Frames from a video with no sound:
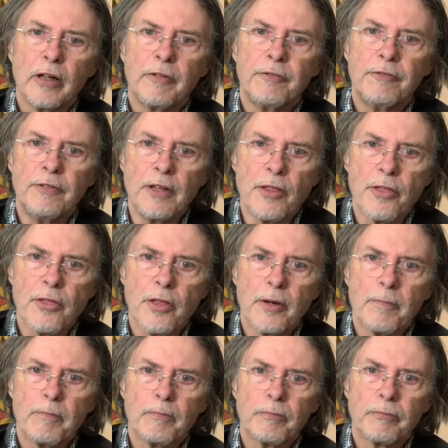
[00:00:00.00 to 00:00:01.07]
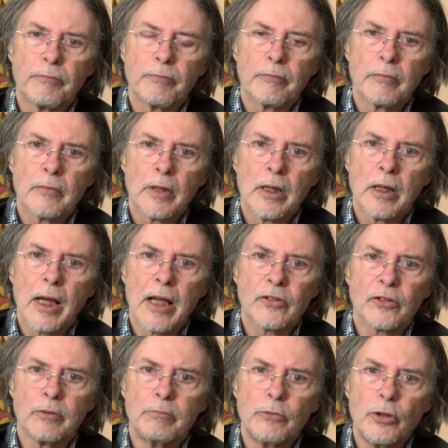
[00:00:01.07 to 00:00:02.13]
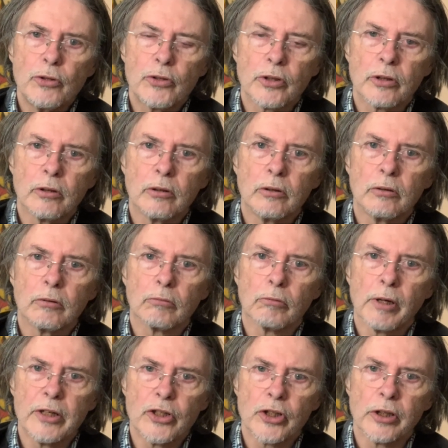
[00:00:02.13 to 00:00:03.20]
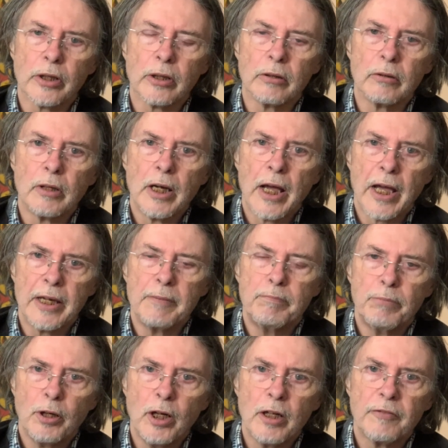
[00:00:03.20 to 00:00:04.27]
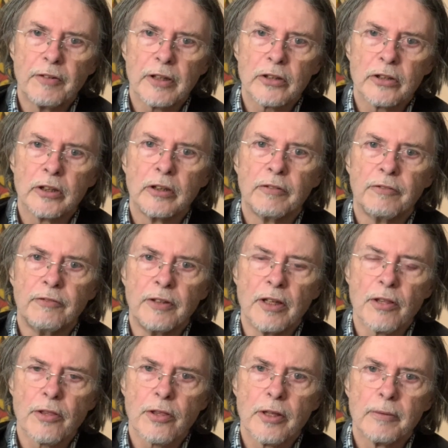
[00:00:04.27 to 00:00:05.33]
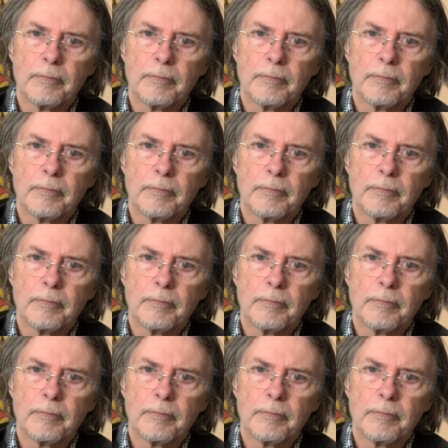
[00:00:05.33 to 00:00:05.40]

fifth as a musical ratio, a perfect fifth.